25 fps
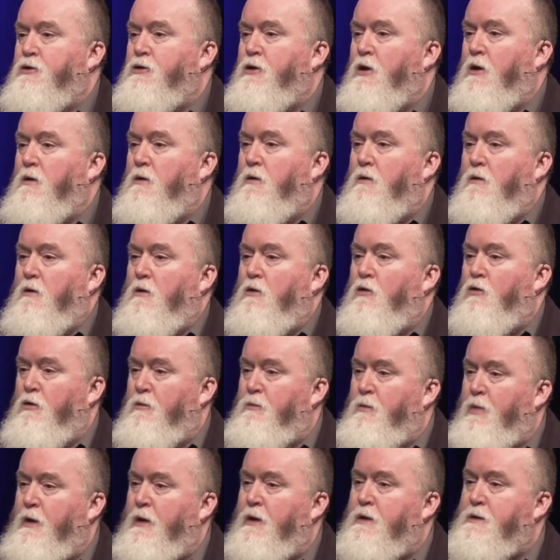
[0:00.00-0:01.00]
She
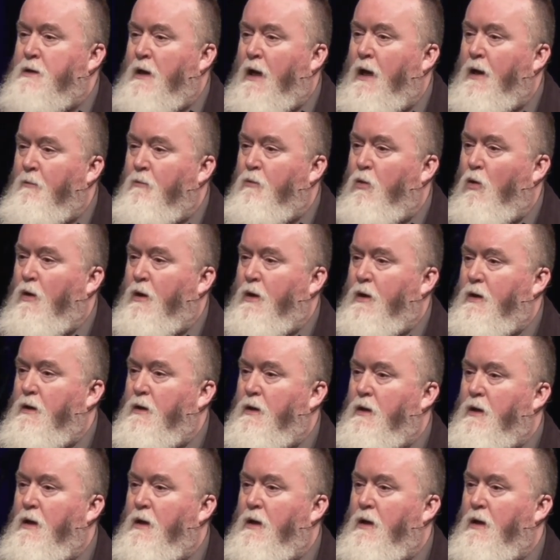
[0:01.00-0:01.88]
could be a tomboy.